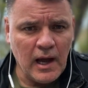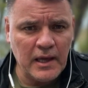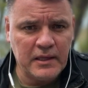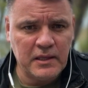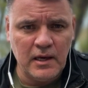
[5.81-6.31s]

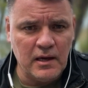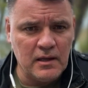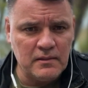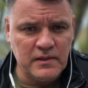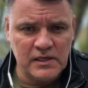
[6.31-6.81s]
I
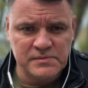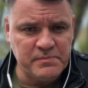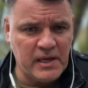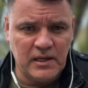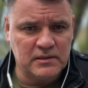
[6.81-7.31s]
hear this
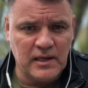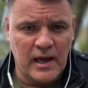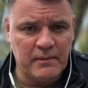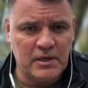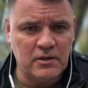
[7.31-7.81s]
many
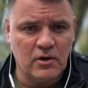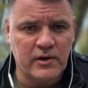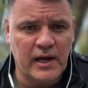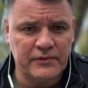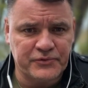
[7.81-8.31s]
times in
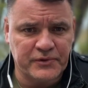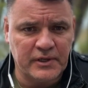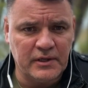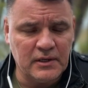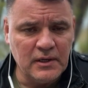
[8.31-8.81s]
your
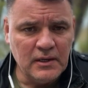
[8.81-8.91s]
country,